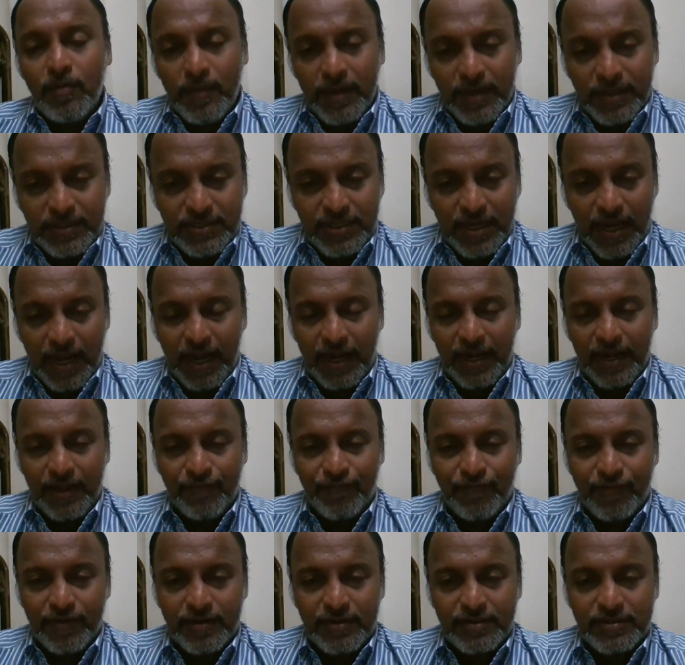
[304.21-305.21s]
much hard
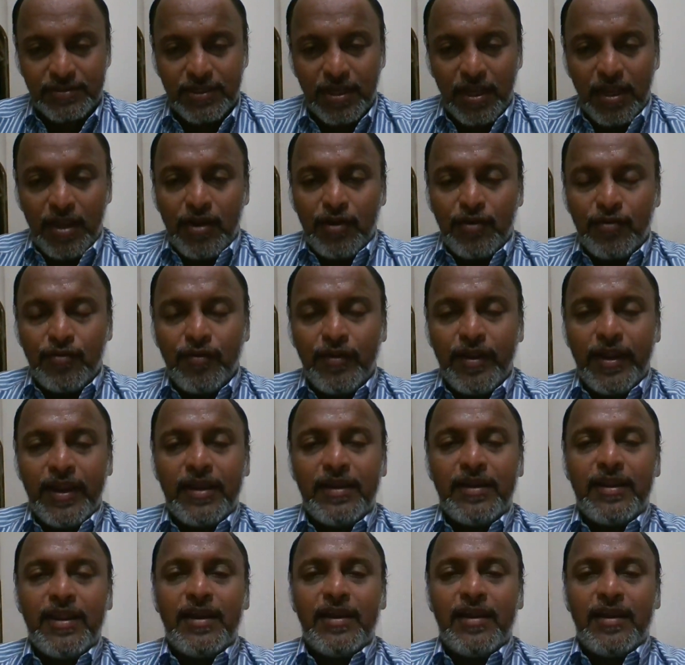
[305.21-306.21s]
efforts to
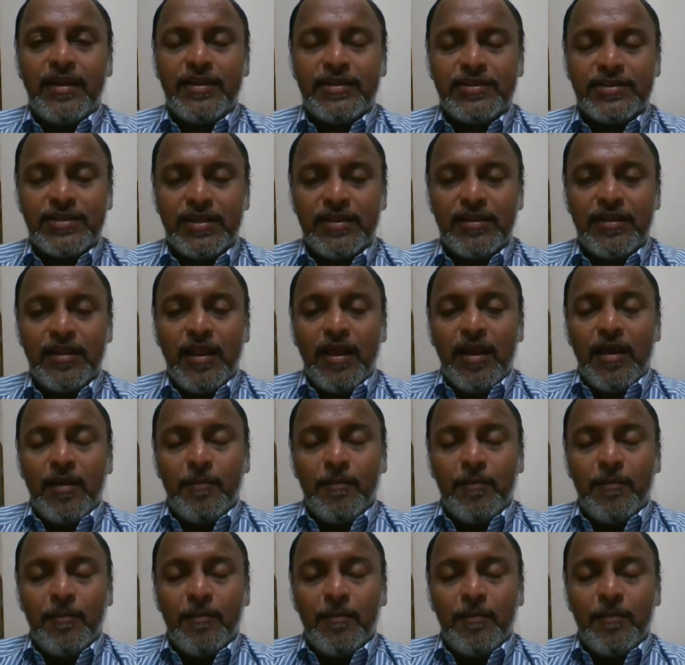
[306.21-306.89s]
get that result.